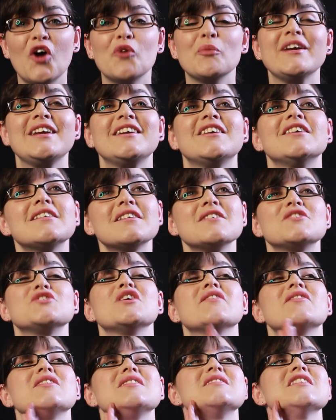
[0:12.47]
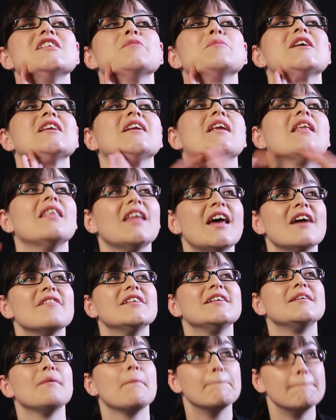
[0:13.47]
Oh my goodness, you haven't seen me in
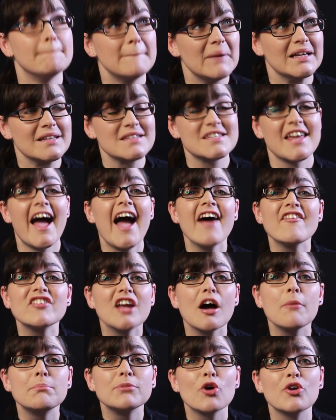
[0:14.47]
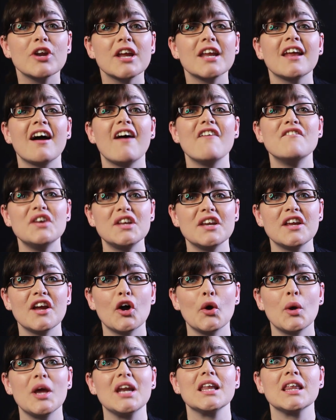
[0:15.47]
11 months. I haven't uploaded a
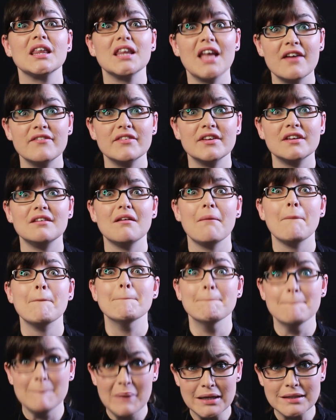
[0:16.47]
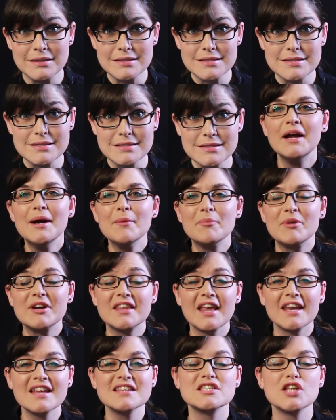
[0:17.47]
video in 11 months.
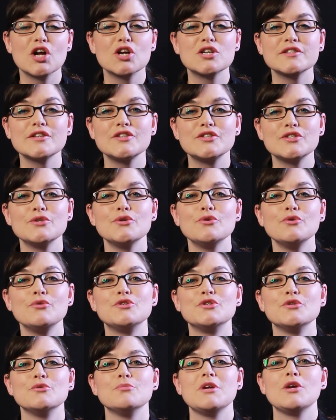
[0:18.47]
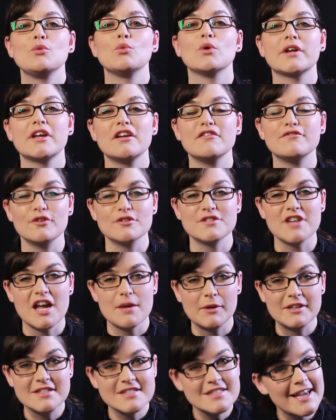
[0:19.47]
But that is largely due to me working full
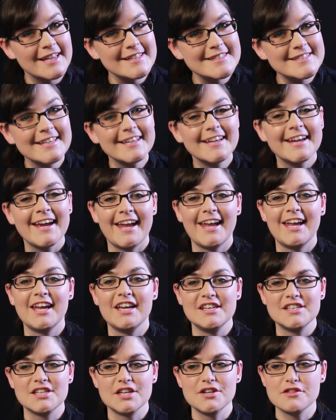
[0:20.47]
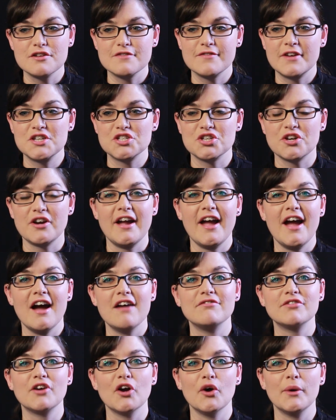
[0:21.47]
time on set, and another venture I
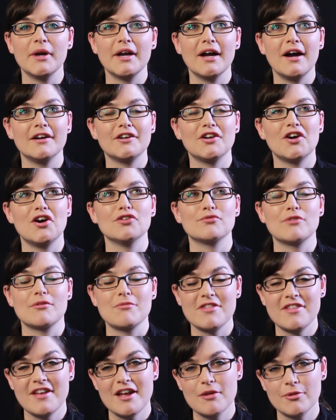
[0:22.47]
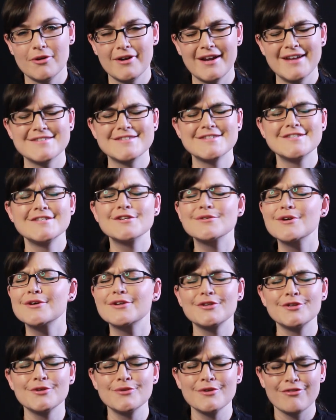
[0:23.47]
have going on called Run with Amber has zero
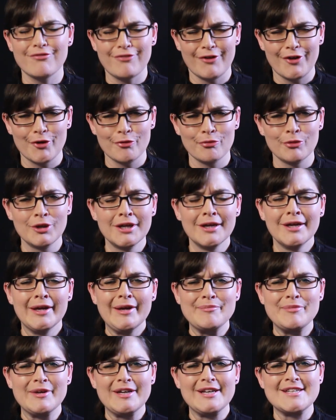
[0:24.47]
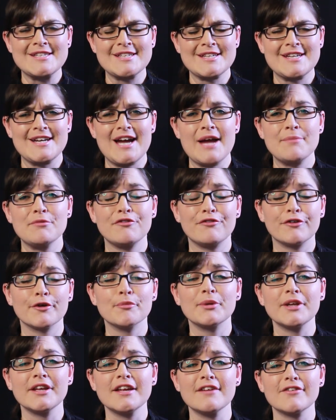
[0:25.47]
to do with film, but uh, I'm a
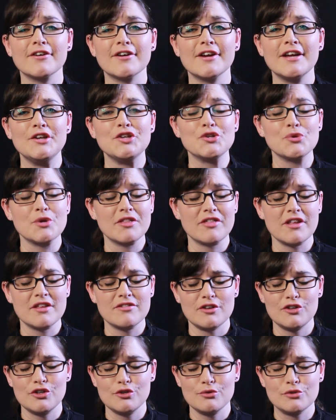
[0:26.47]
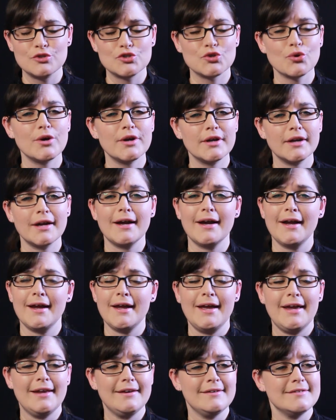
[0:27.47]
firm believer in doing things that you enjoy, uh,
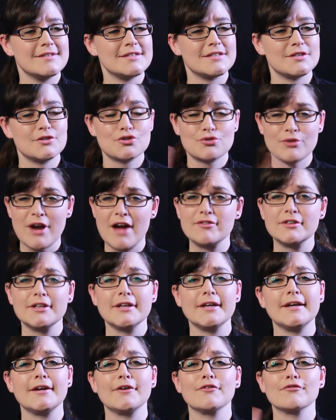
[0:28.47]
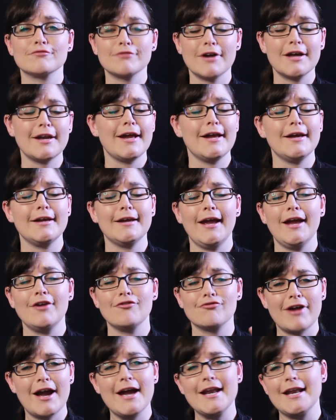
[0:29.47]
and traveling, running,
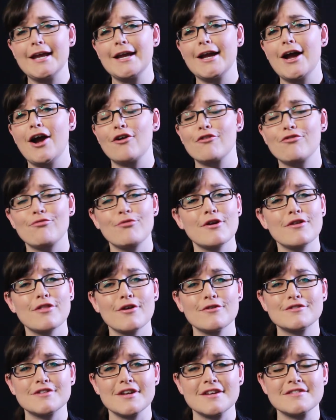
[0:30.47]
and writing are three of those